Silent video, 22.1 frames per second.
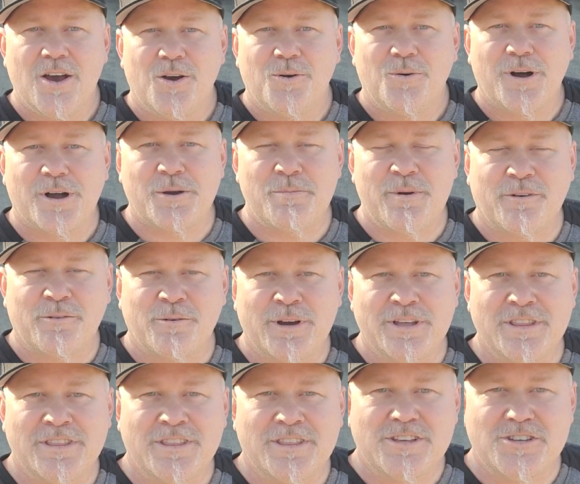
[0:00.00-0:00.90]
Welcome
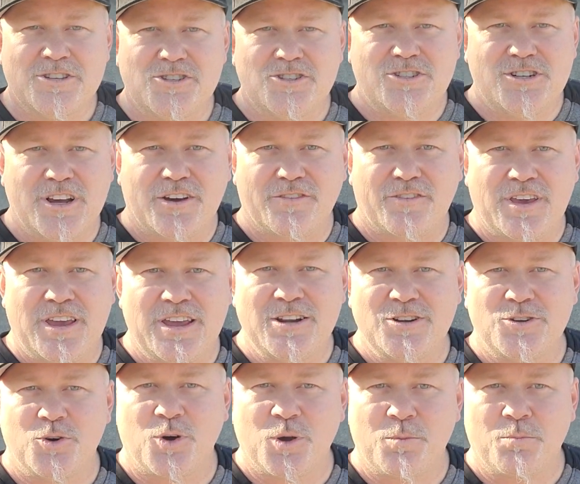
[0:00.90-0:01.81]
everyone, this is Jeff
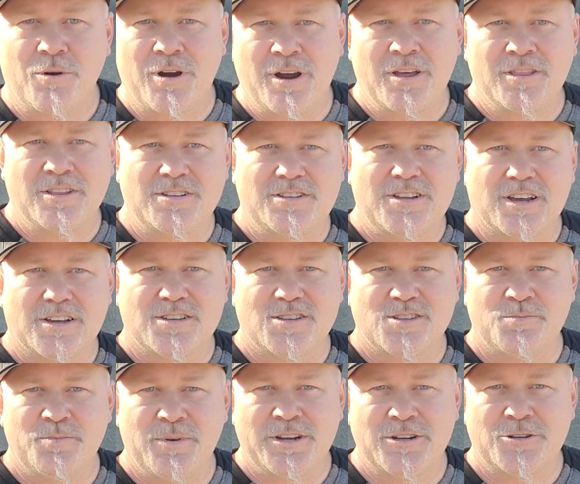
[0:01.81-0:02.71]
King Toy Brown, the
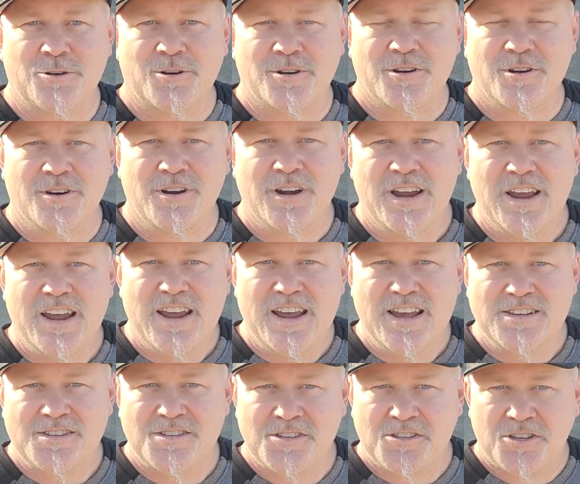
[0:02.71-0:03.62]
Texas Main Trucker,
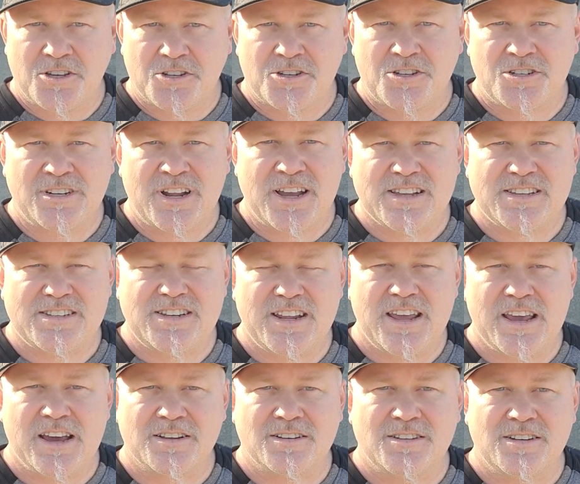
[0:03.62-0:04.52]
and since such a nice
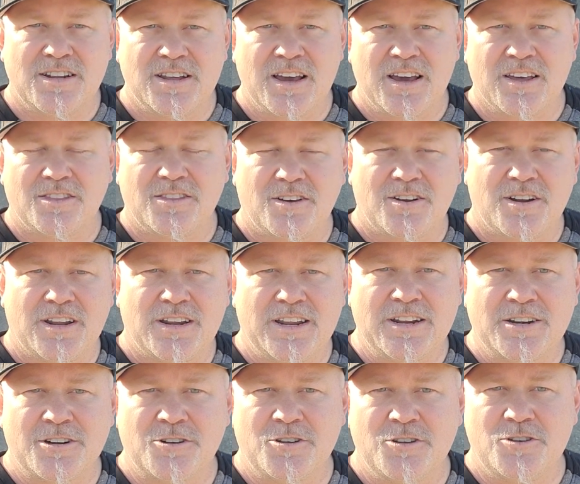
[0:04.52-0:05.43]
day out today, I thought I'd
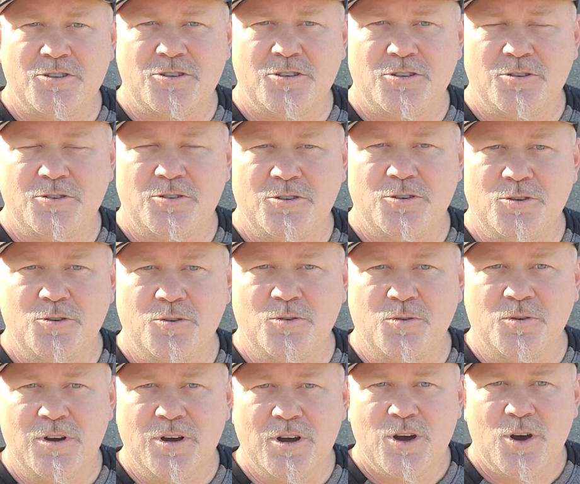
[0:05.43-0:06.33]
introduce you
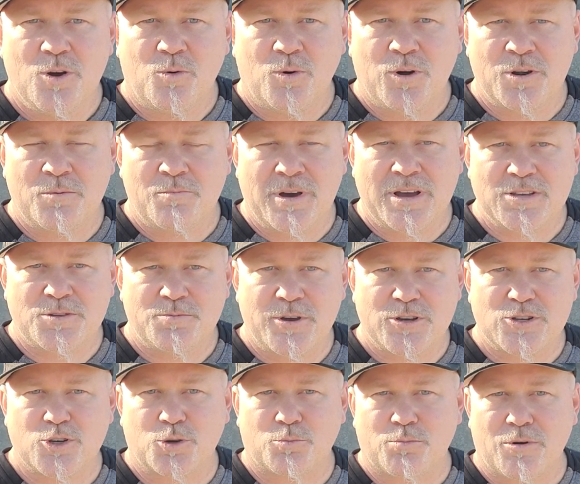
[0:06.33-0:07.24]
to one of my
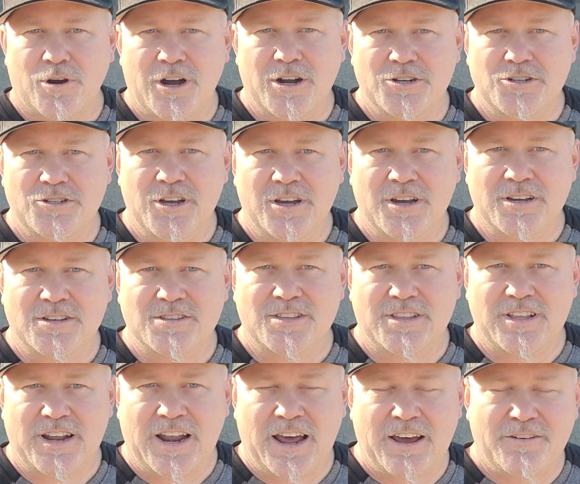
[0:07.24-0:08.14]
special projects
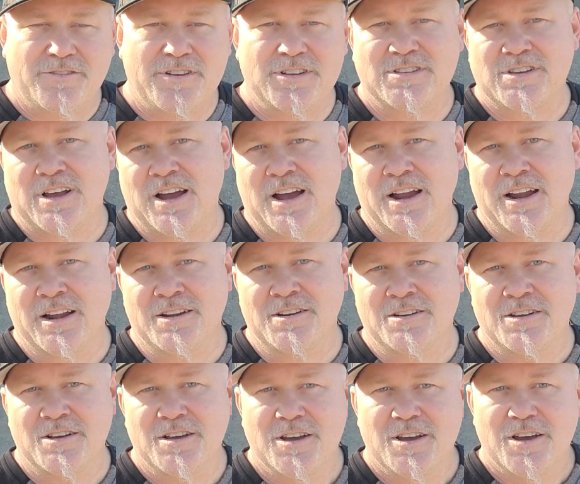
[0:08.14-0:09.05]
that I've
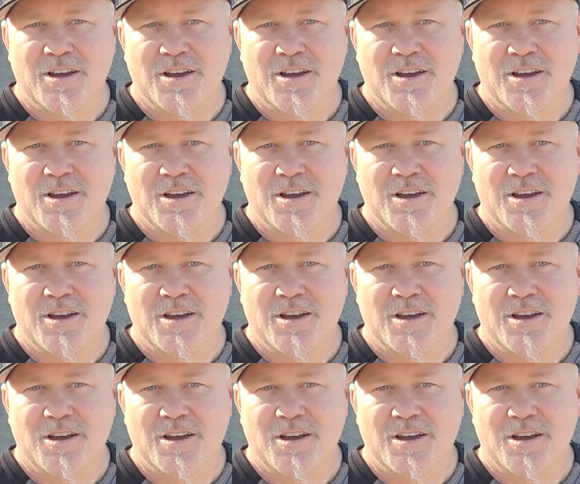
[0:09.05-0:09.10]
designed